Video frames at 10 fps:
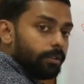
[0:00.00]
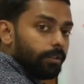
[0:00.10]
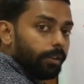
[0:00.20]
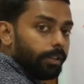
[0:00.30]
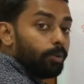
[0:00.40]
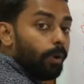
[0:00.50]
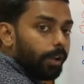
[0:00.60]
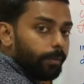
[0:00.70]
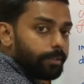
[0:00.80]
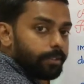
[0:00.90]
okay, two
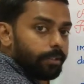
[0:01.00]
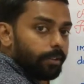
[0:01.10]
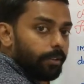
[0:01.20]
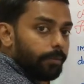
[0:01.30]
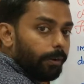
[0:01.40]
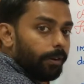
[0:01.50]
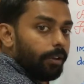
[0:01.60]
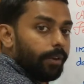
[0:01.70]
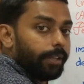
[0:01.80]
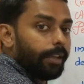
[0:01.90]
arguments for
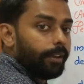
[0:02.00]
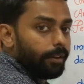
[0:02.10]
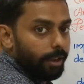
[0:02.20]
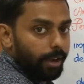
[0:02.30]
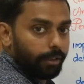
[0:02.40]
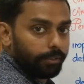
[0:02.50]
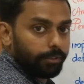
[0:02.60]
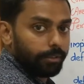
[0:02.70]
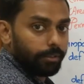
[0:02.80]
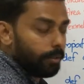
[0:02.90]
width and
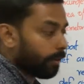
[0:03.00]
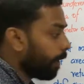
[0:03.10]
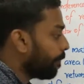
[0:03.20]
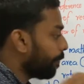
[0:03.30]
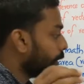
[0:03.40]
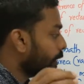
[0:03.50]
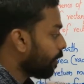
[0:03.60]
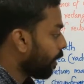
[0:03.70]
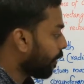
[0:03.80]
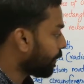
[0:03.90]
length, okay.
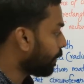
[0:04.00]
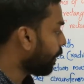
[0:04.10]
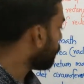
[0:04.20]
After that